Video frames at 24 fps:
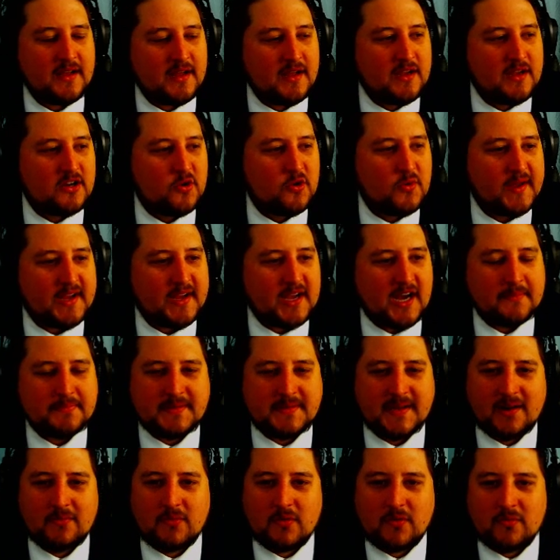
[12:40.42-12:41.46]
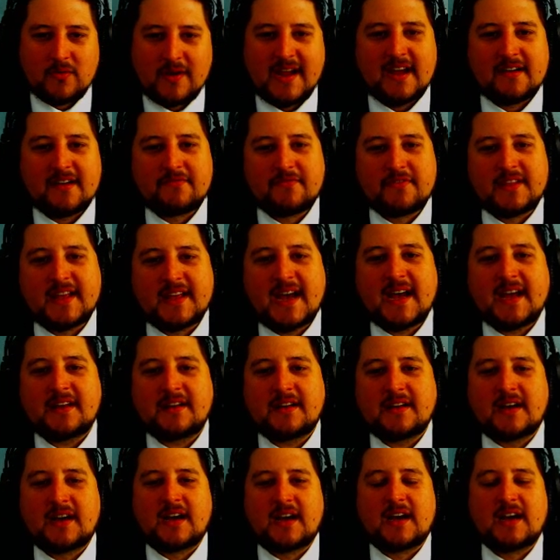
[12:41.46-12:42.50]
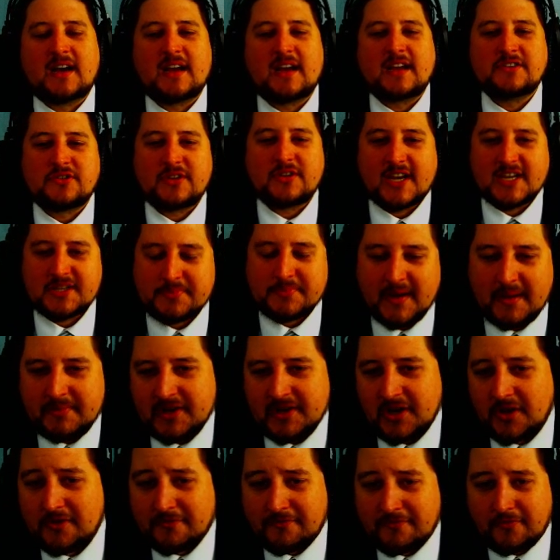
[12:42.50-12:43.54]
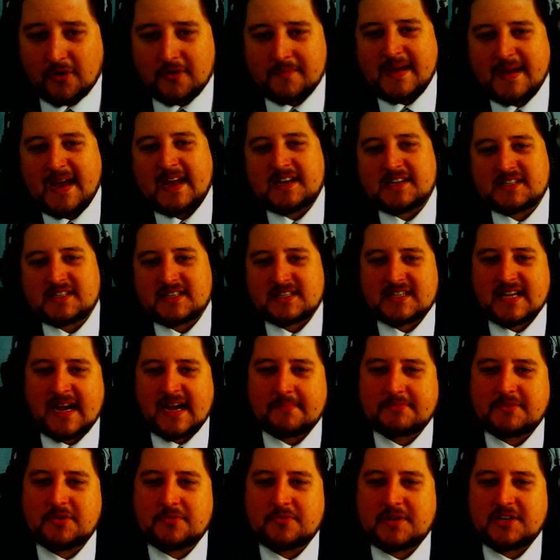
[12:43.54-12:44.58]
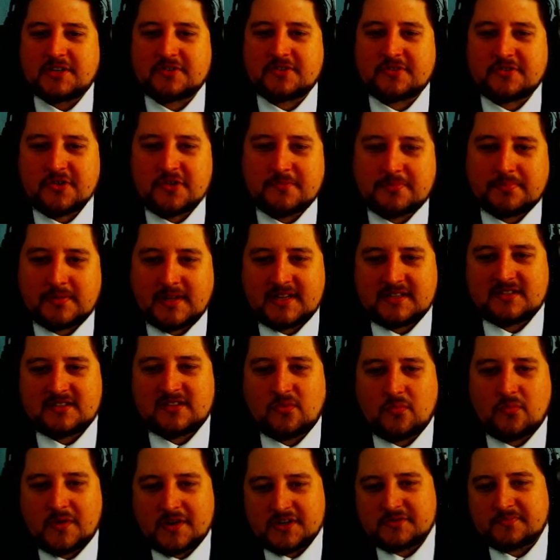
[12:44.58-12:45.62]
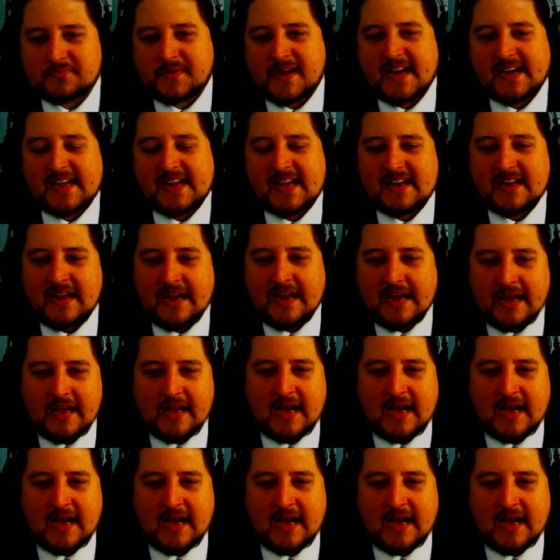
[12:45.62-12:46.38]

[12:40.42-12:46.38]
quick update on where we're at for that. Uh, as you guys probably know, the format is the top two in each group placed in the winner's bracket.